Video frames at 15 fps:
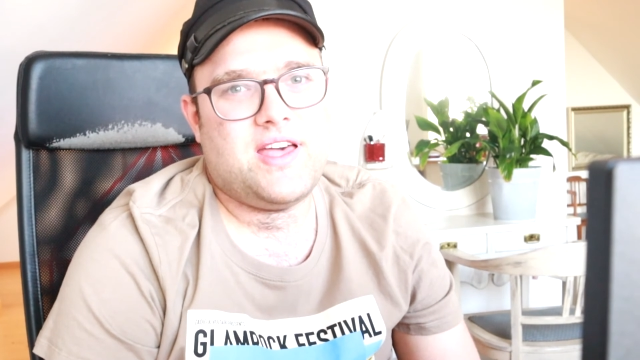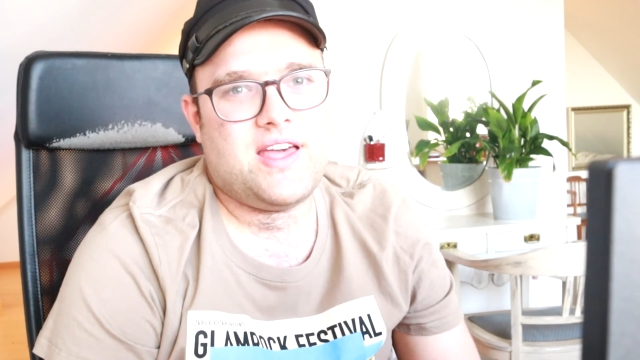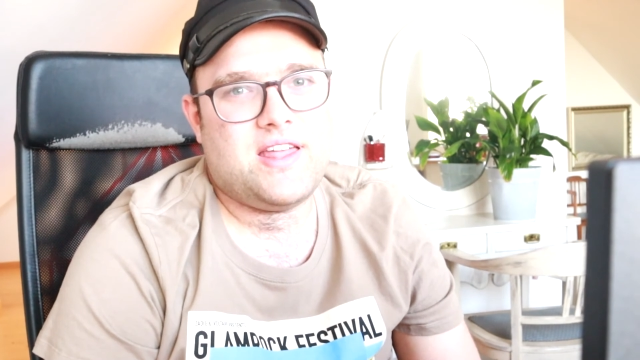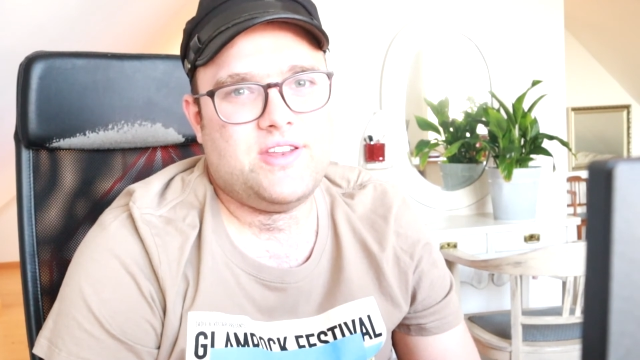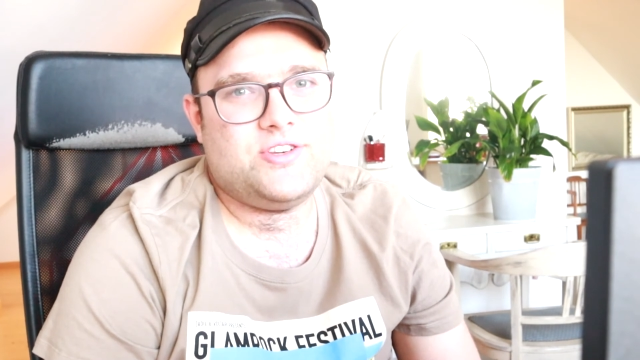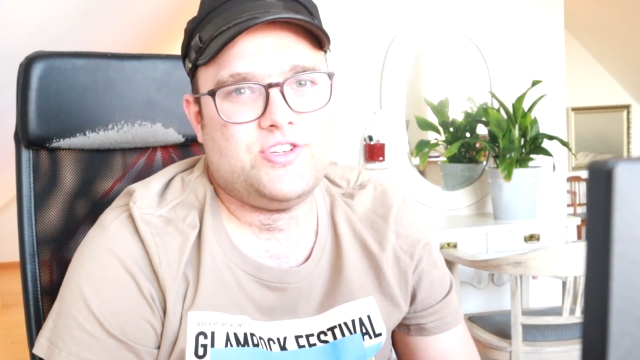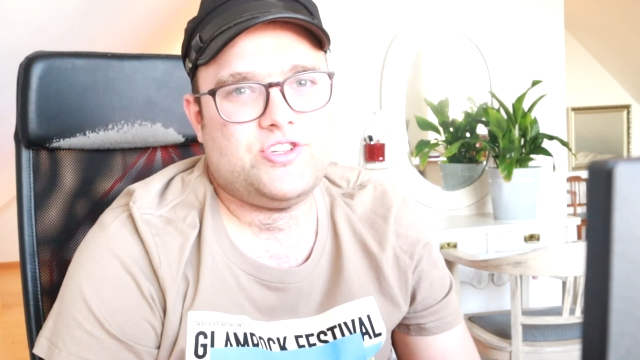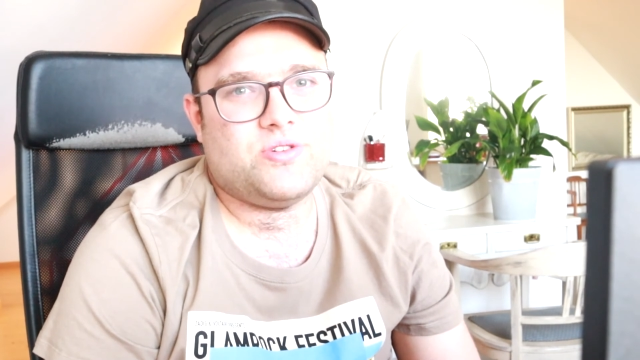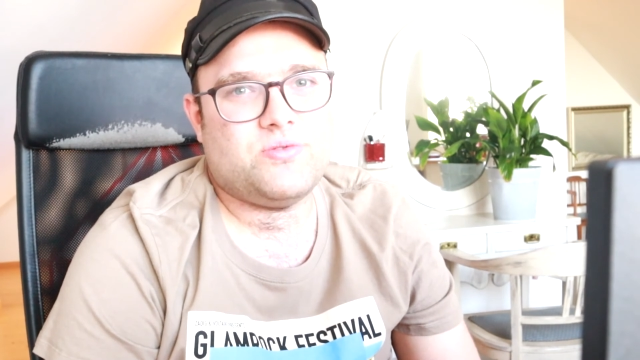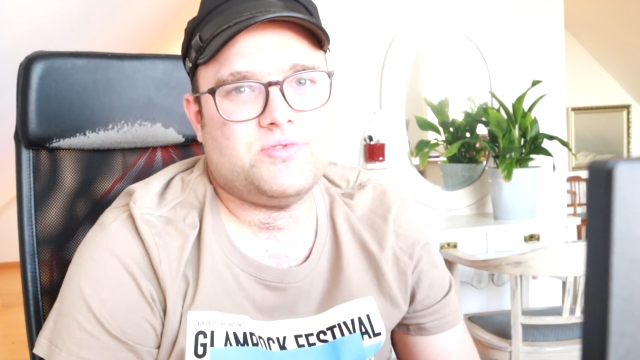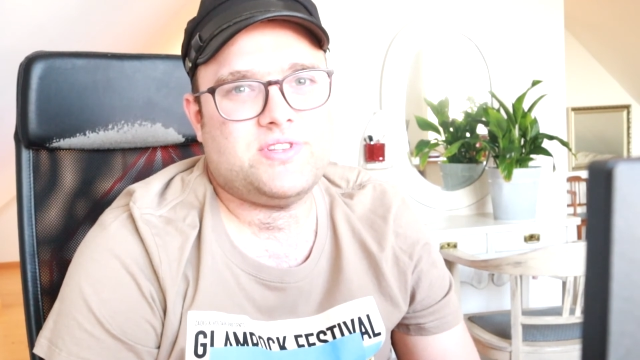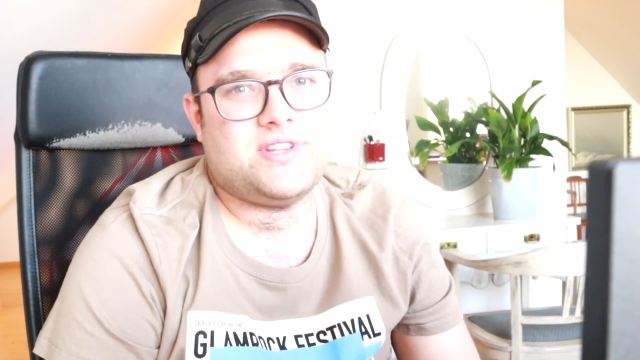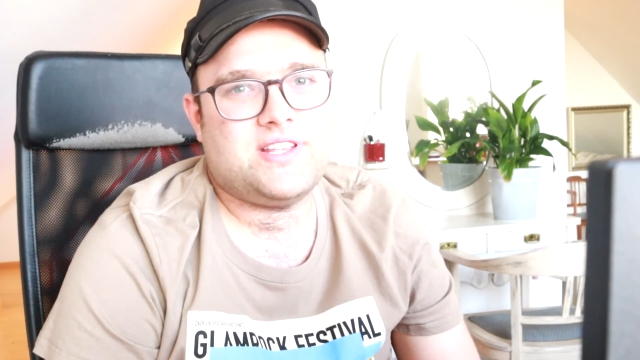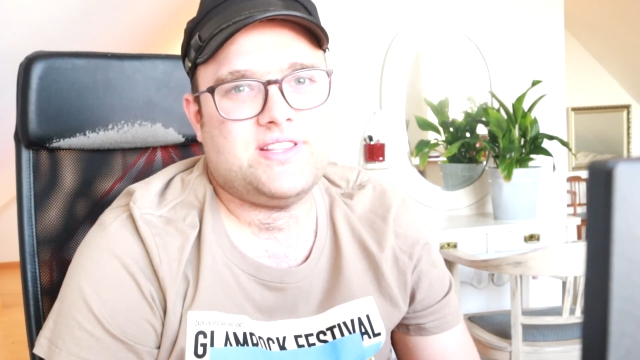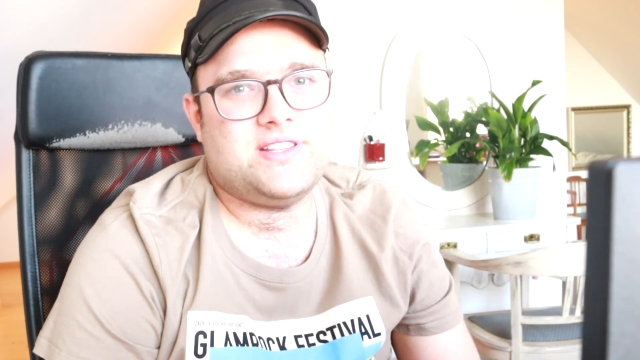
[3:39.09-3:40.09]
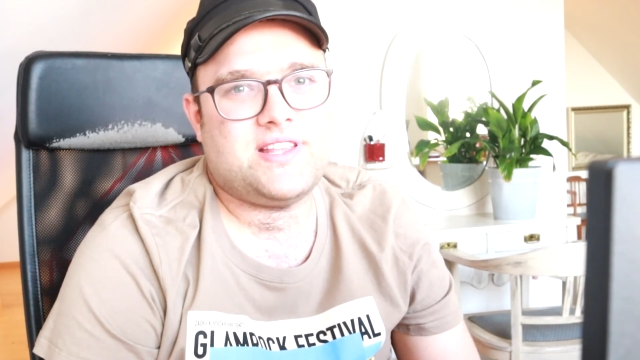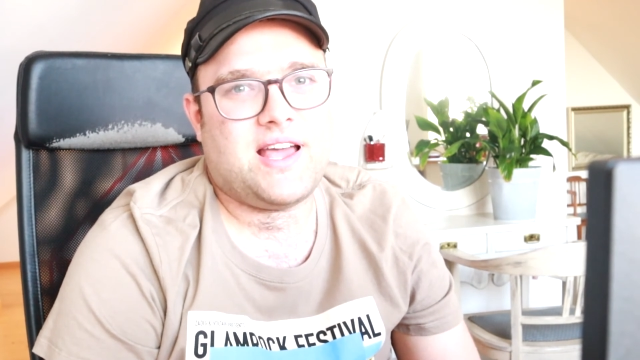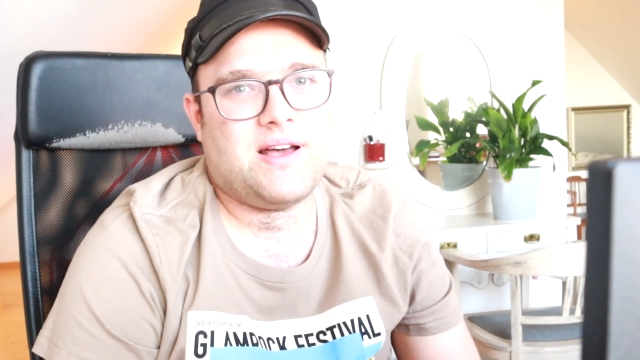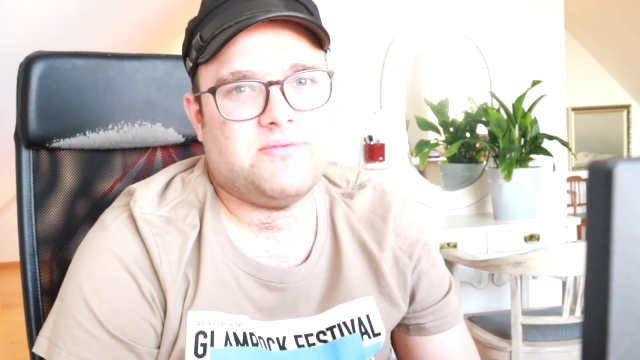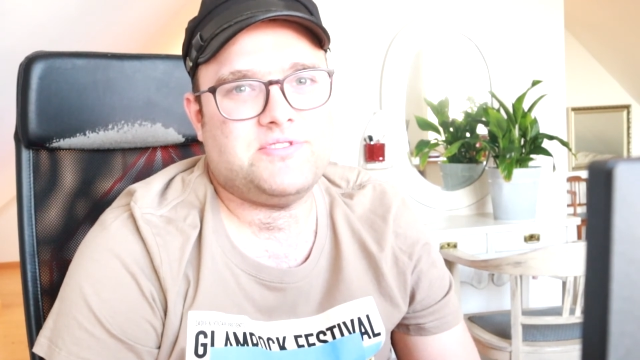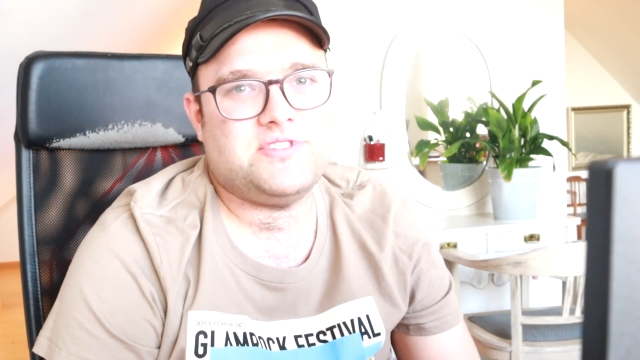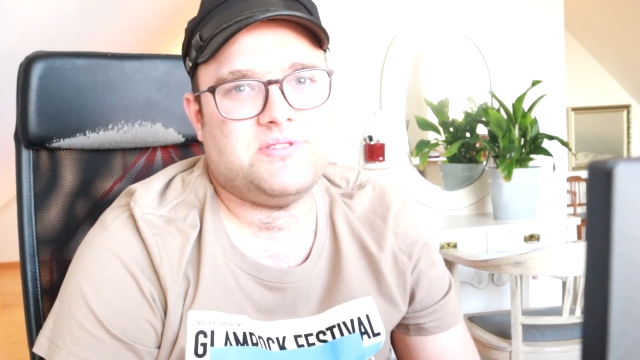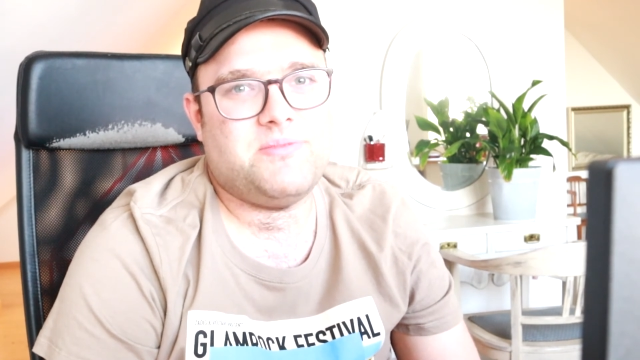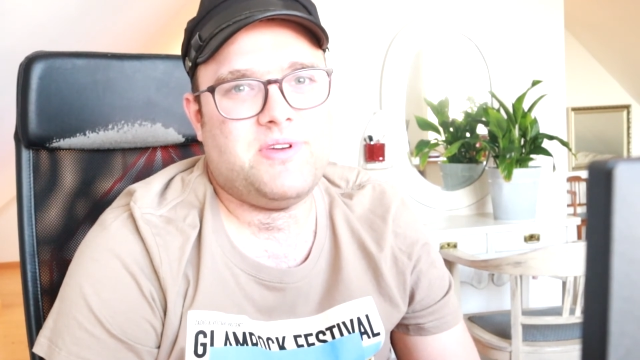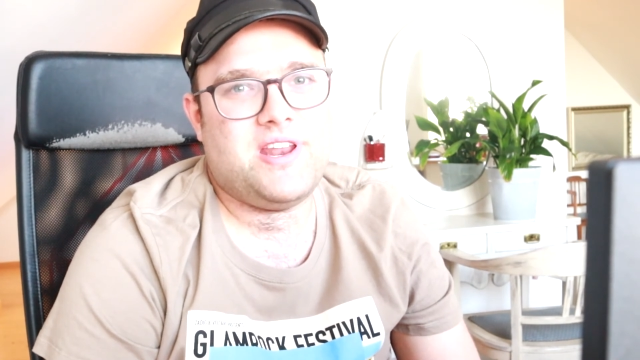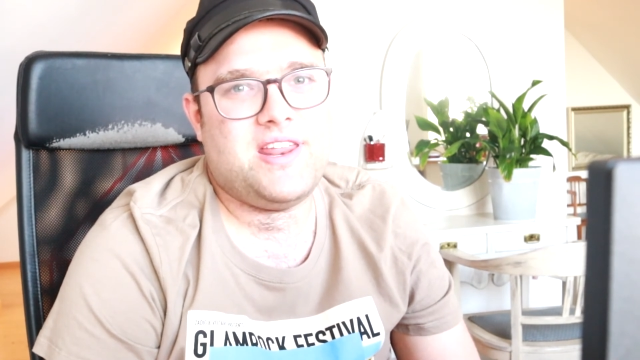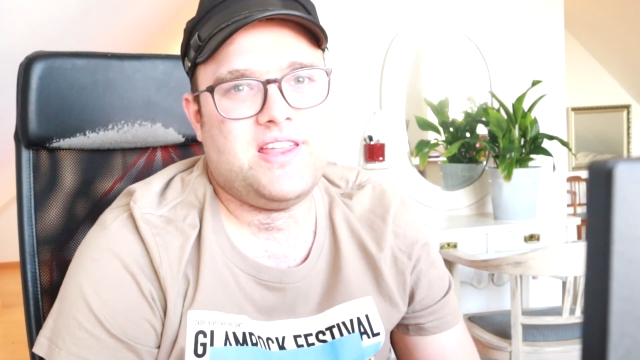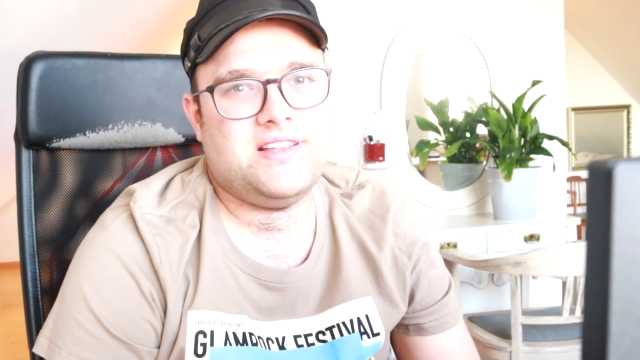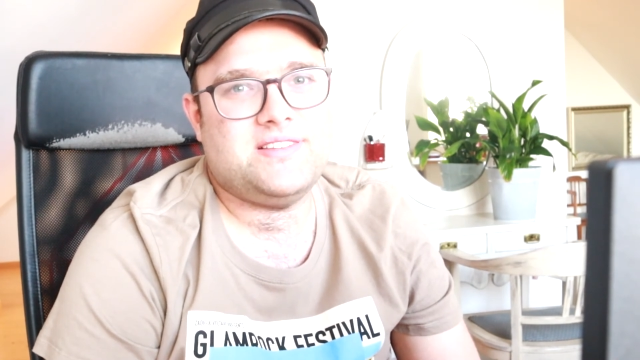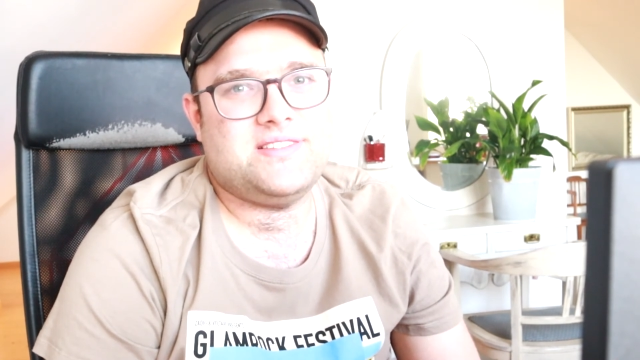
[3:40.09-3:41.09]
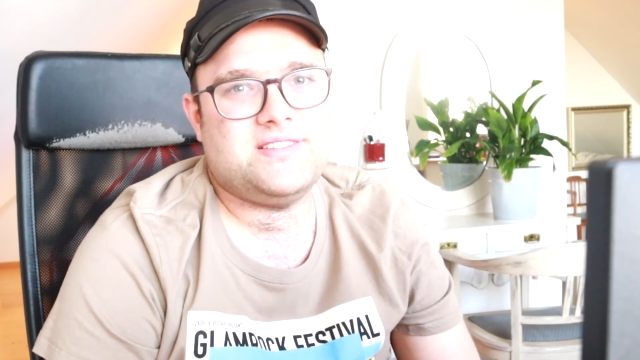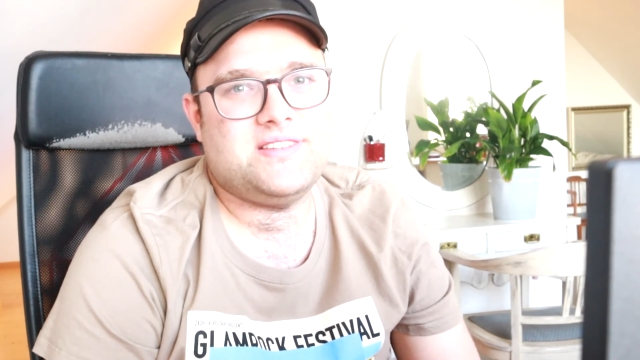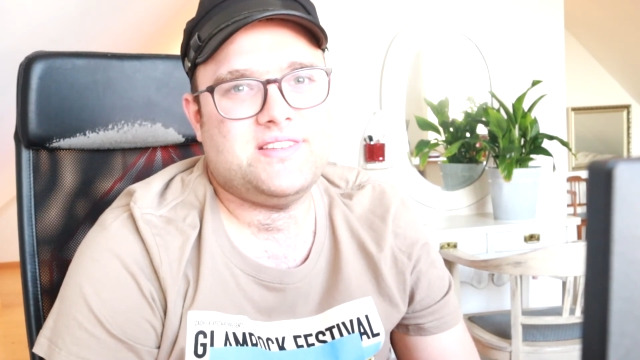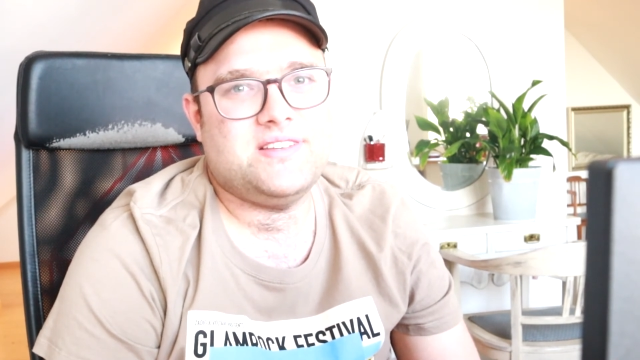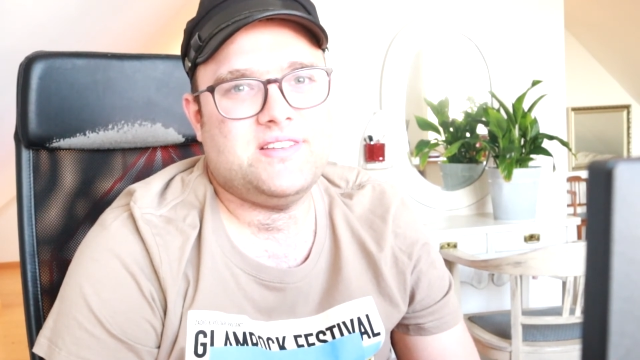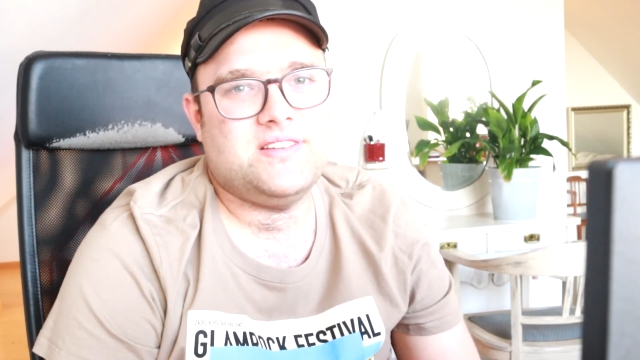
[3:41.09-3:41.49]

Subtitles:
and it showed council meetings.